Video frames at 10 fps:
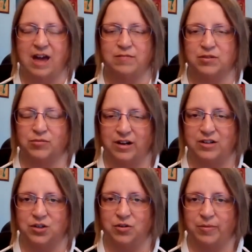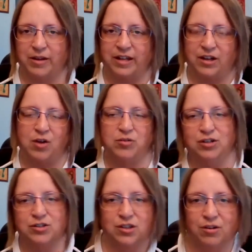have this running joke about like, oh,
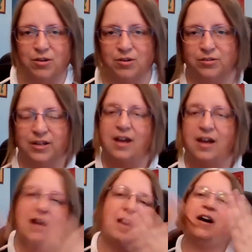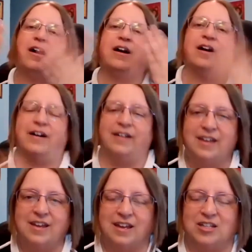you're so old, ah,
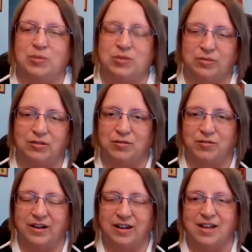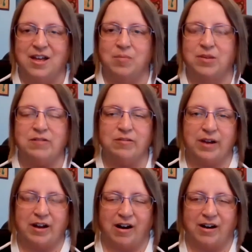and it's supposed to be really funny. But even
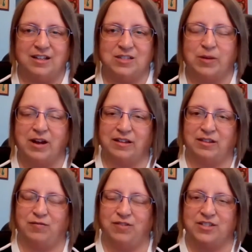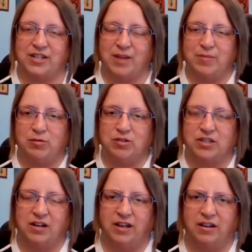my audience, by like the 5th time, they were
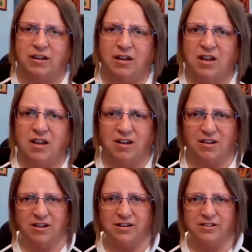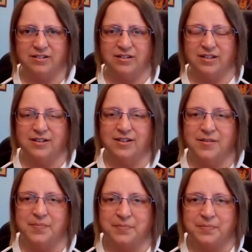just kind of like, oh,
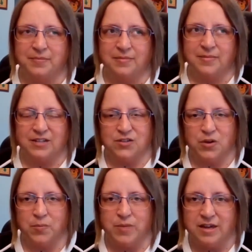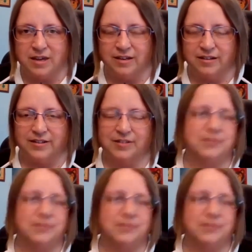that's so mean.